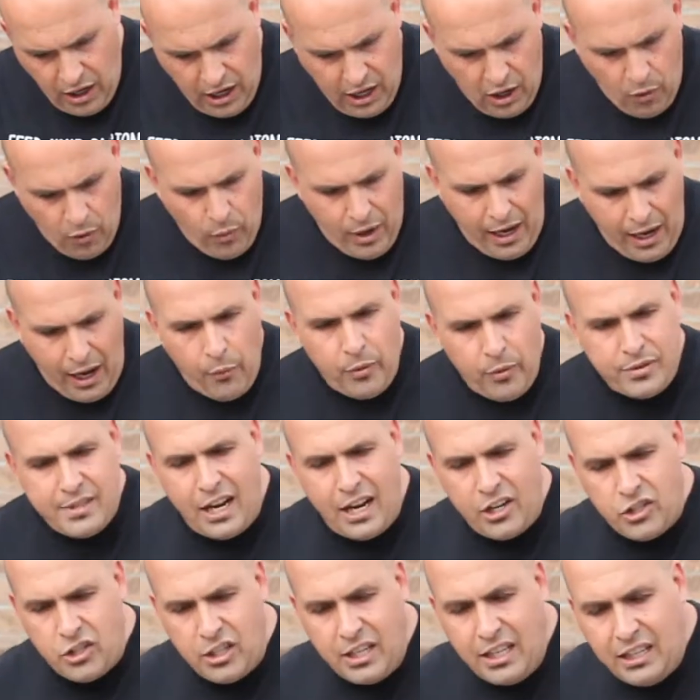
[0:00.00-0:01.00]
when I was
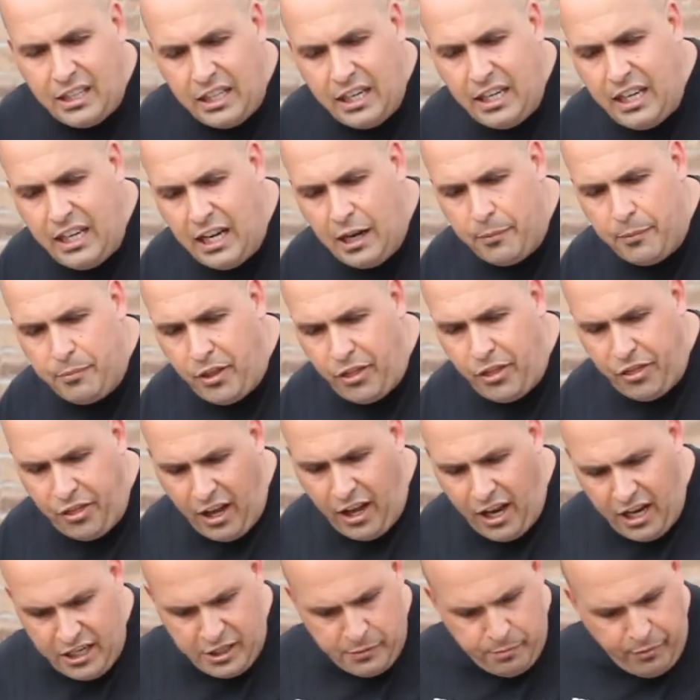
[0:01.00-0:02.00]
actually cleaning up the
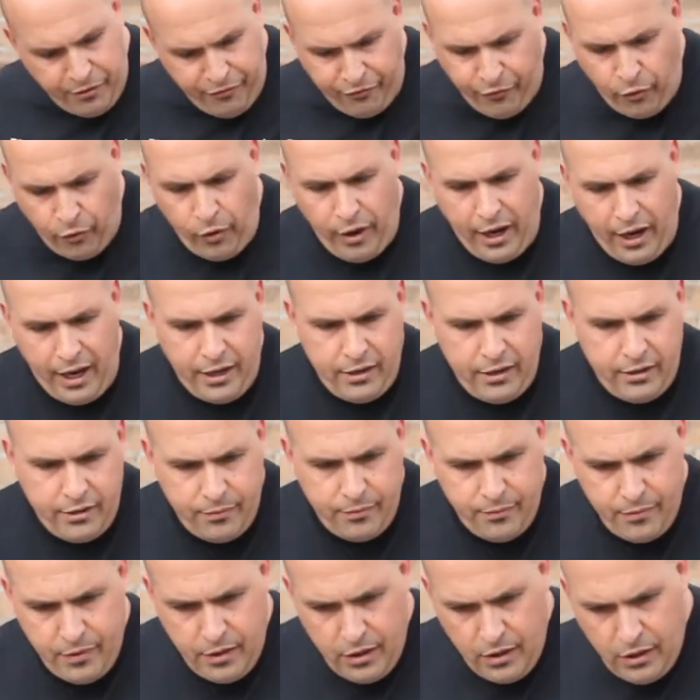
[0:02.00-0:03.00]
thighs beforehand.
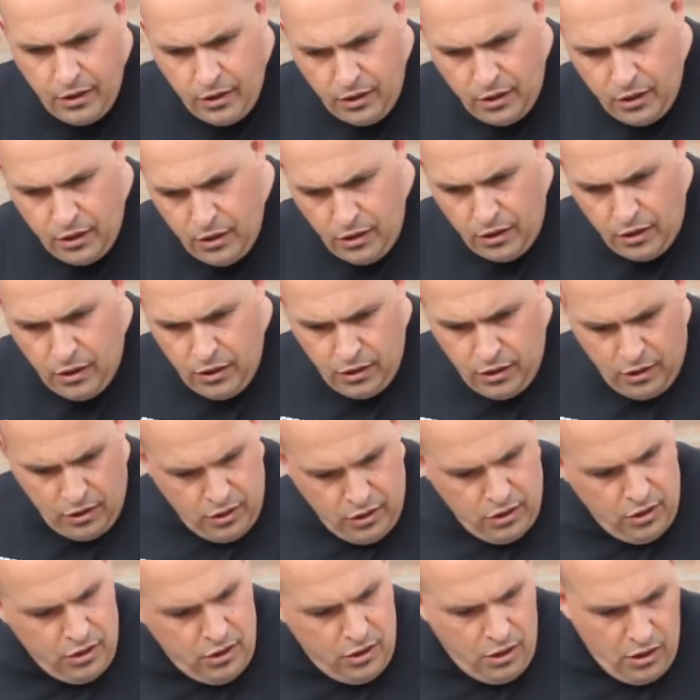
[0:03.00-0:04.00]

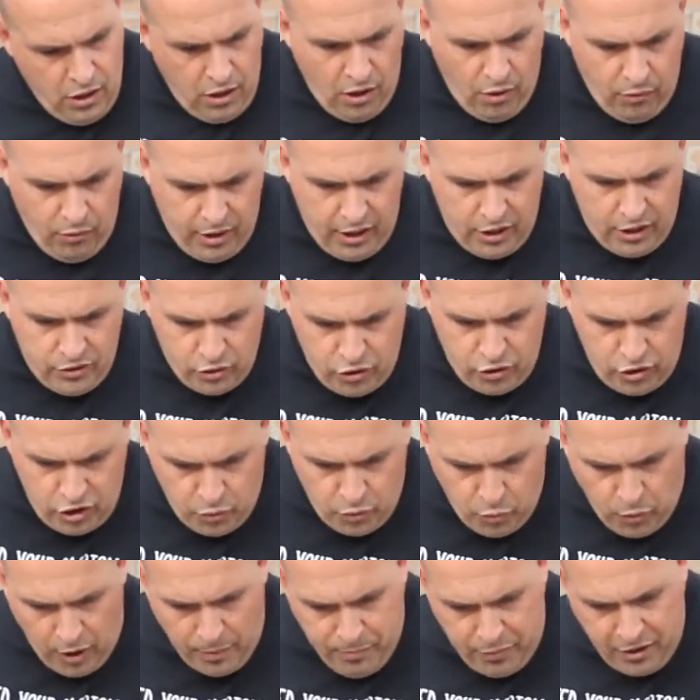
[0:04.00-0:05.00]
Okay, so
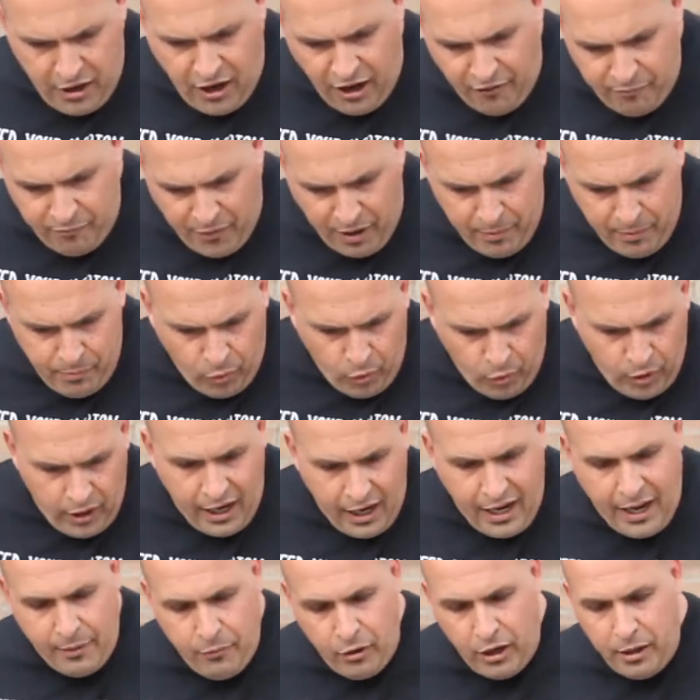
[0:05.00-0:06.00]
just wiping off my board.
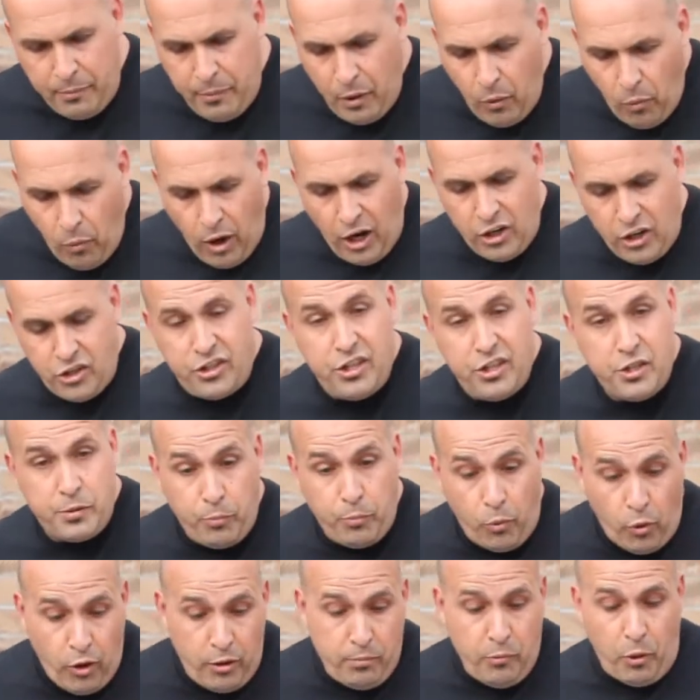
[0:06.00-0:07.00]
I am going to be washing this
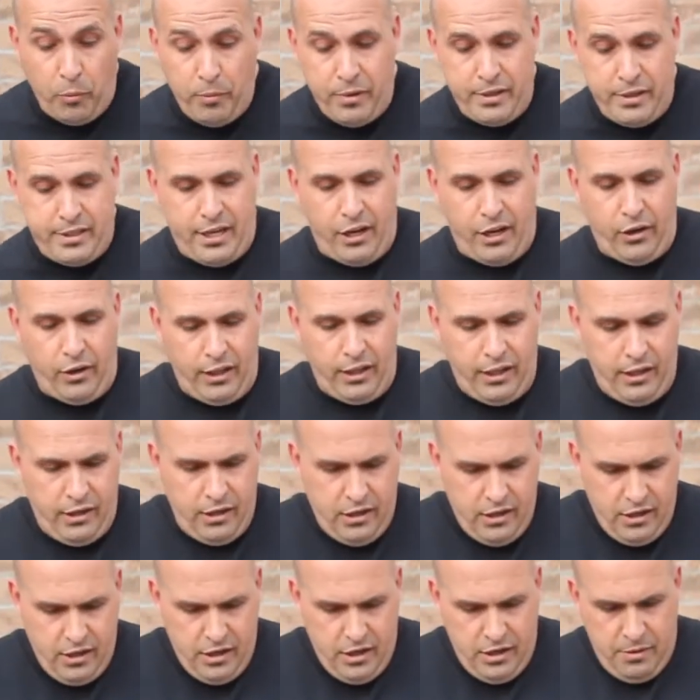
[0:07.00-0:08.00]
board momentarily
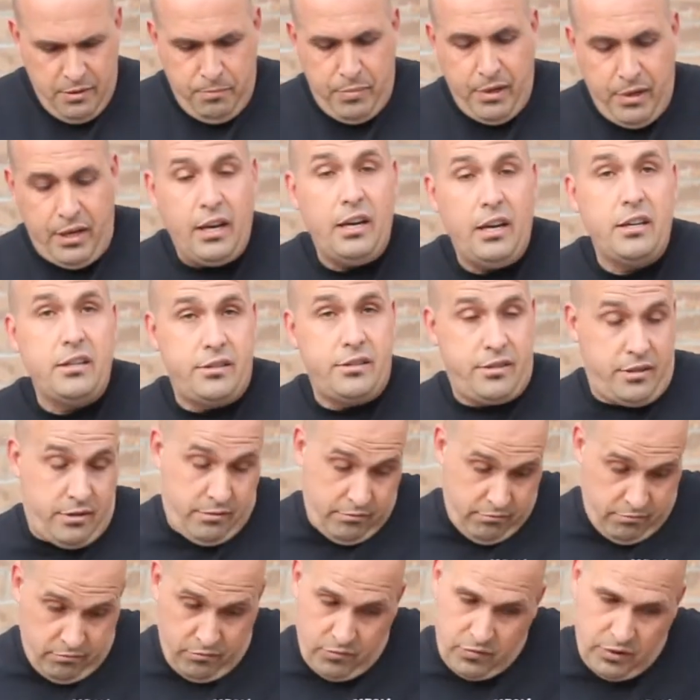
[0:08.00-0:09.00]
because,
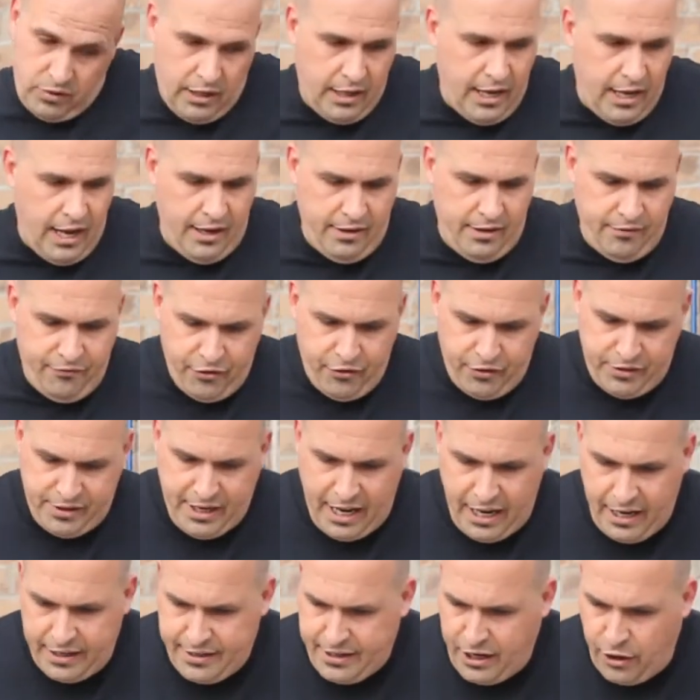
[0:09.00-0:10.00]
again, for
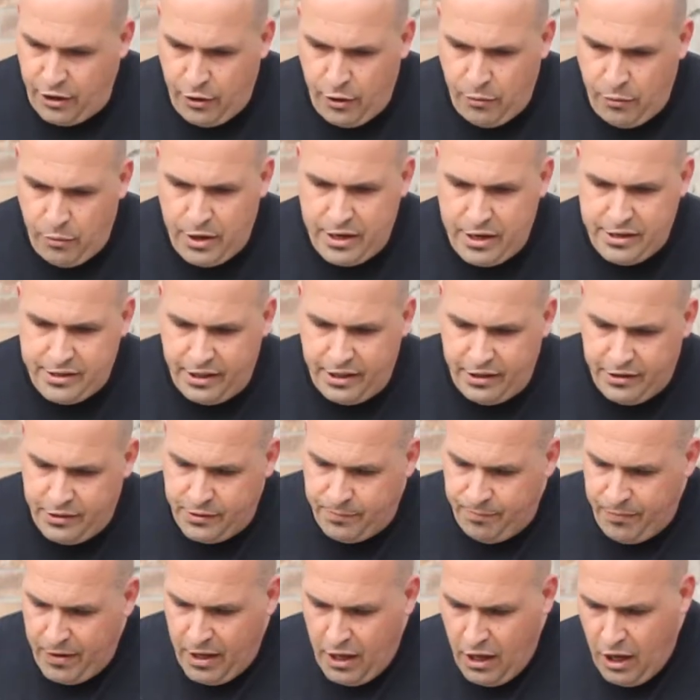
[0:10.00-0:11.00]
sanitary reasons.
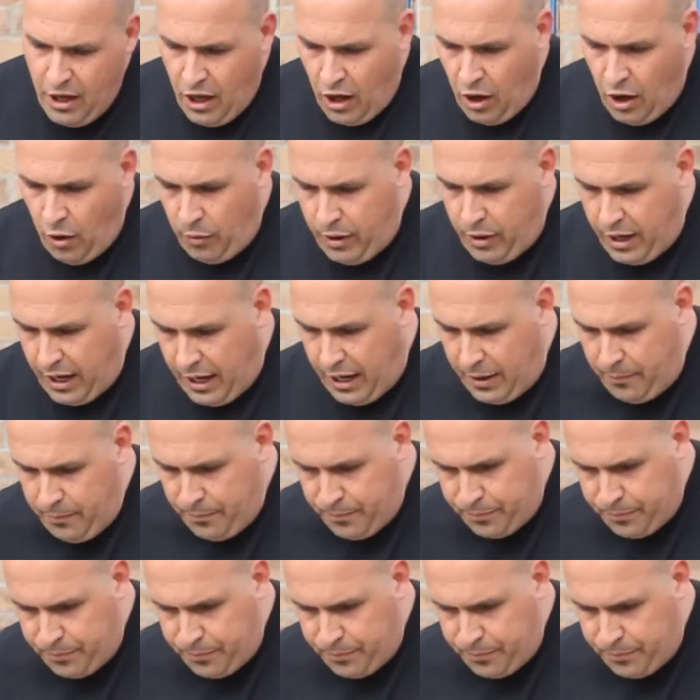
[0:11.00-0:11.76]
Okay,